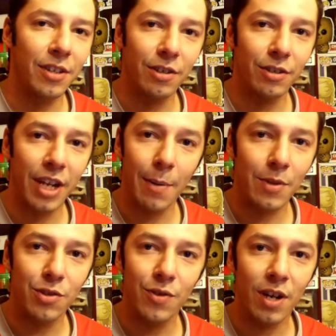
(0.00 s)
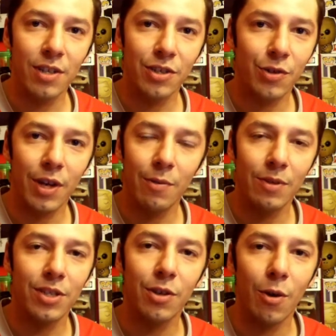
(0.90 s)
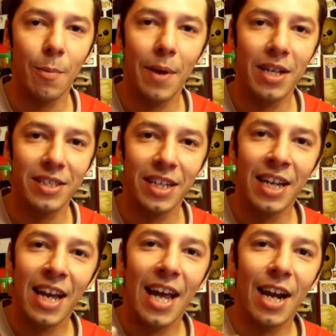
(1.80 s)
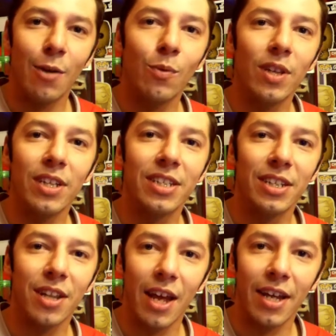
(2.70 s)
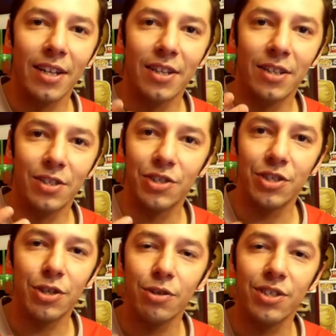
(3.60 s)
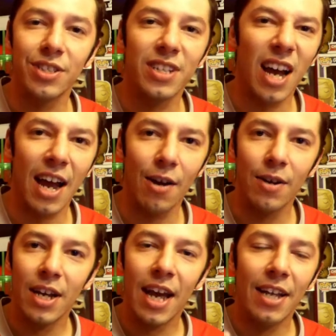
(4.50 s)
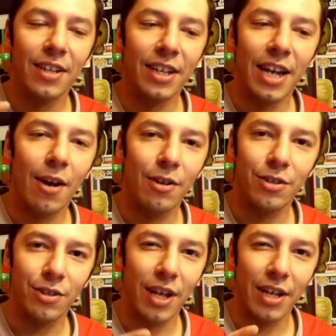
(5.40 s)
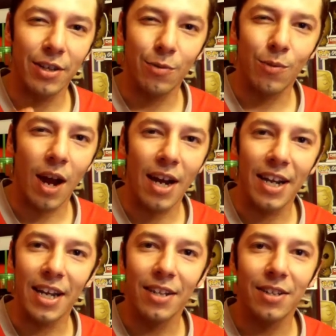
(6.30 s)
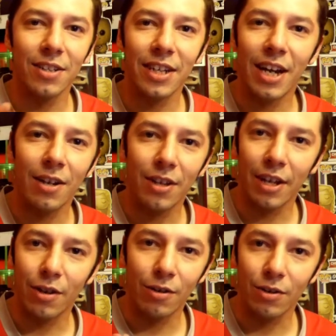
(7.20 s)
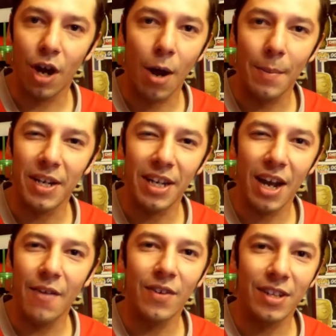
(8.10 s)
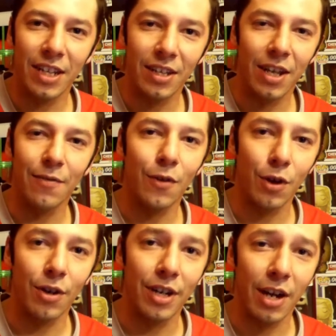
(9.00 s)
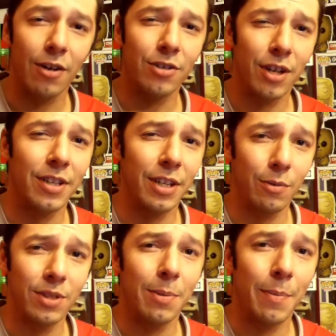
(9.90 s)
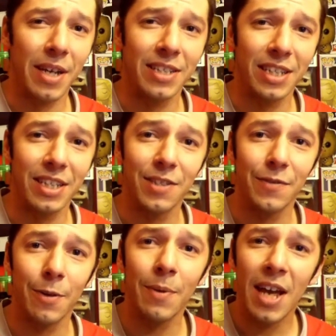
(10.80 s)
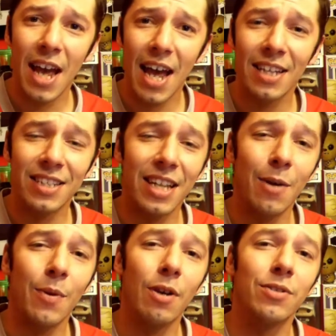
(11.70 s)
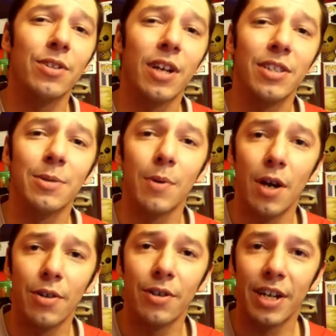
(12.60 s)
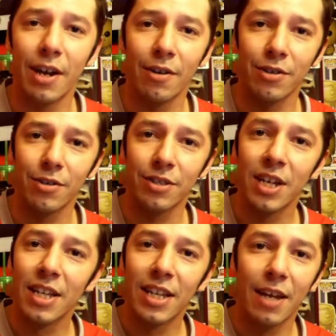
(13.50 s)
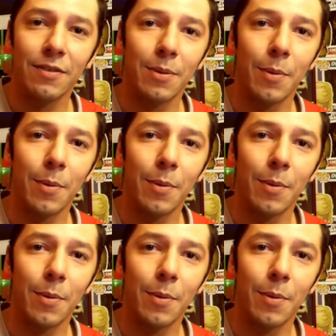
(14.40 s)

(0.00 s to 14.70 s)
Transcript: their chemistry on screen was so amazing, and I really did like just her style and the character, like the writing, the care, like her comedy, everything like for her character, I think was amazing in this film. Add to that, we also got some other characters that have some